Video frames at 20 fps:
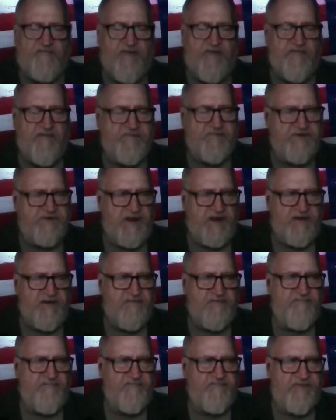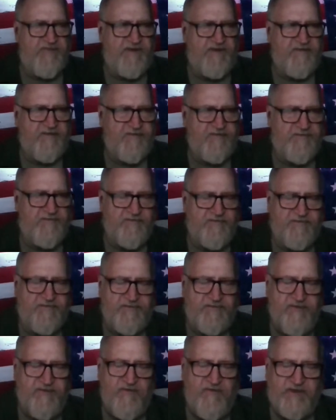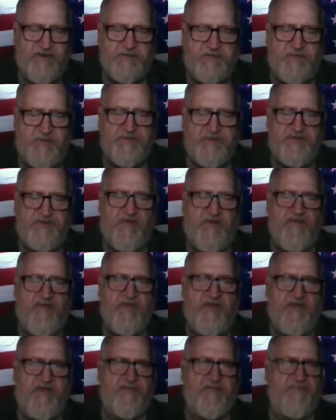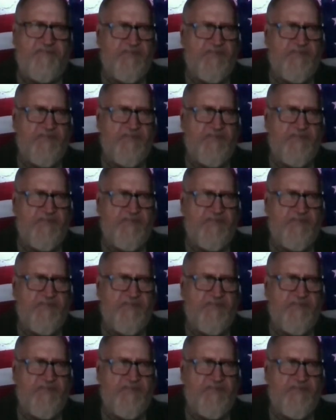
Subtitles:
every tariff that the U.S. puts on them.